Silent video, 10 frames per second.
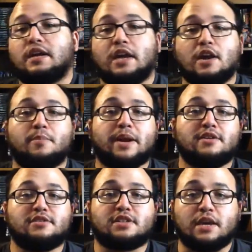Gare
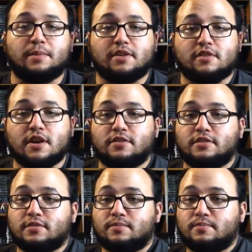Bear's Gaming
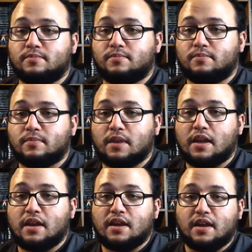Ground.
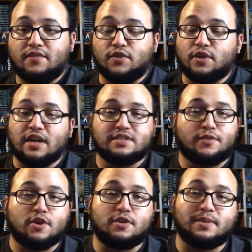If you guys
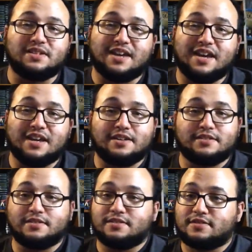have already been
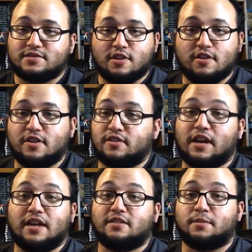tagged, sorry, you
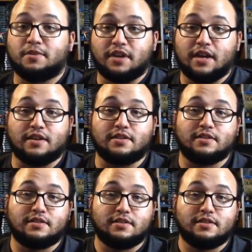got double tagged.